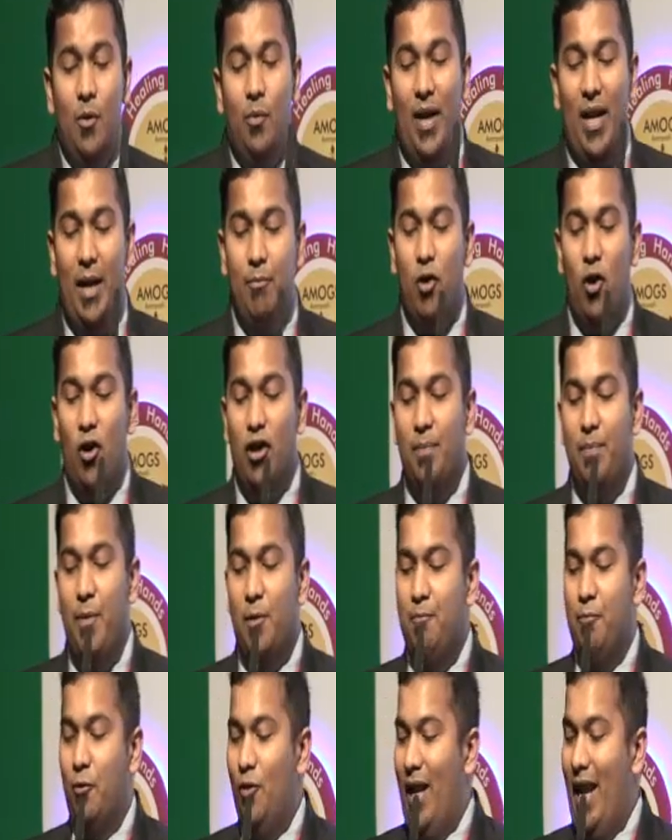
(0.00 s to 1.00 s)
When I'm talking
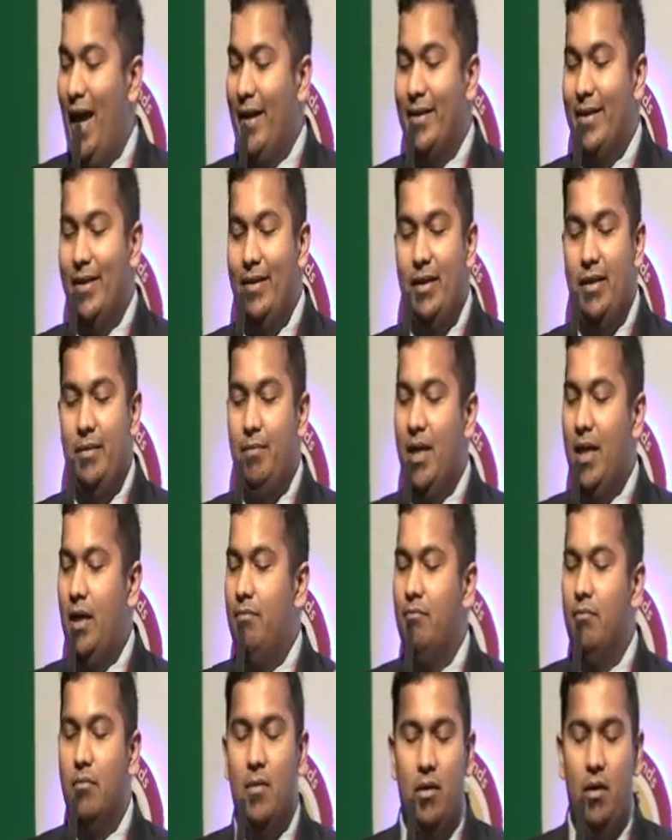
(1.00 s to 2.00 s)
about
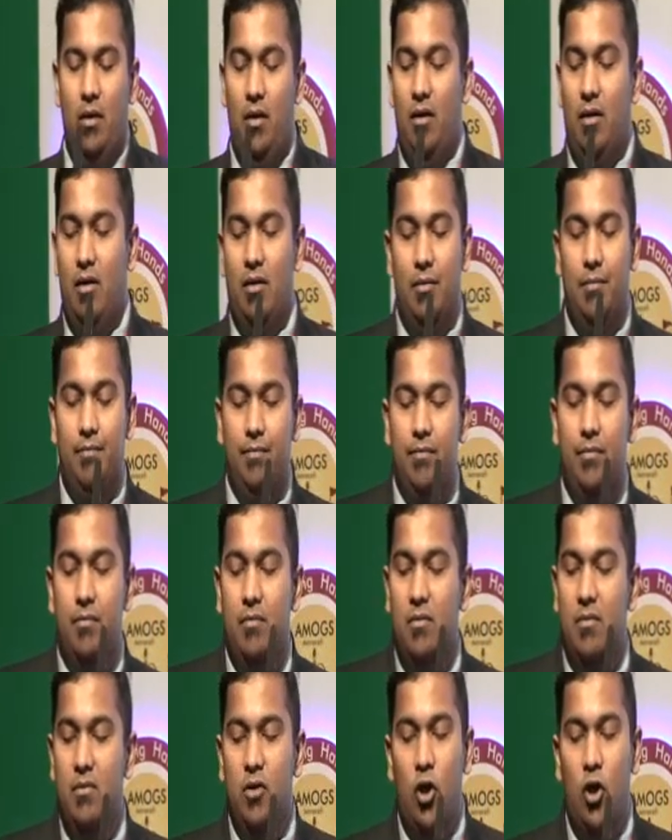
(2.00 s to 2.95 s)
prolactinemia,